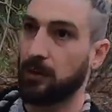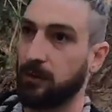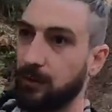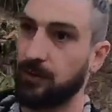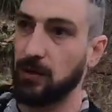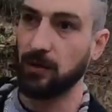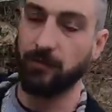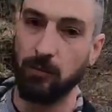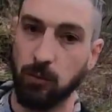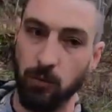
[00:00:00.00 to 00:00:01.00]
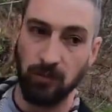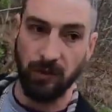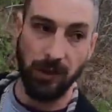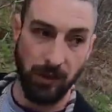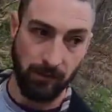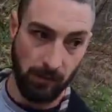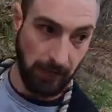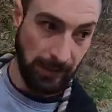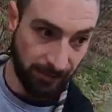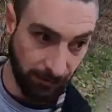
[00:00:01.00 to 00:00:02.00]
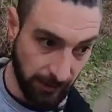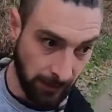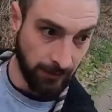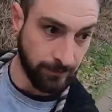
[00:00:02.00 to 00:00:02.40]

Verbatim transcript: See if you think it's for water or electric.